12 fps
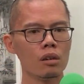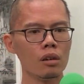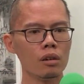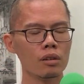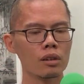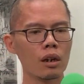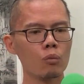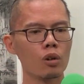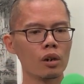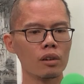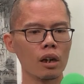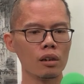
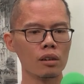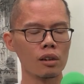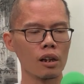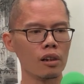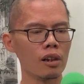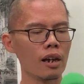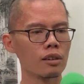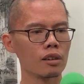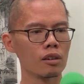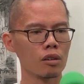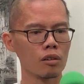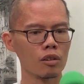someone that is less
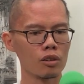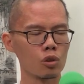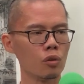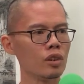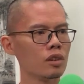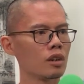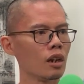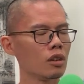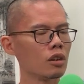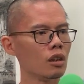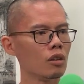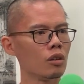
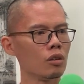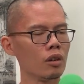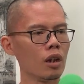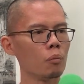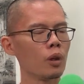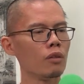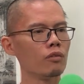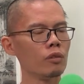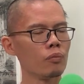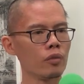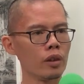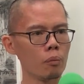sophisticated.
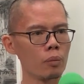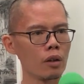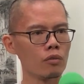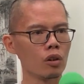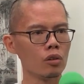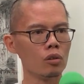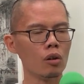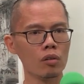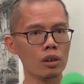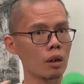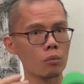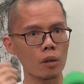They plan for you, or
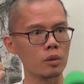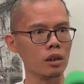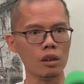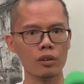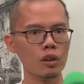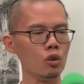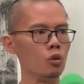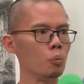sometimes even you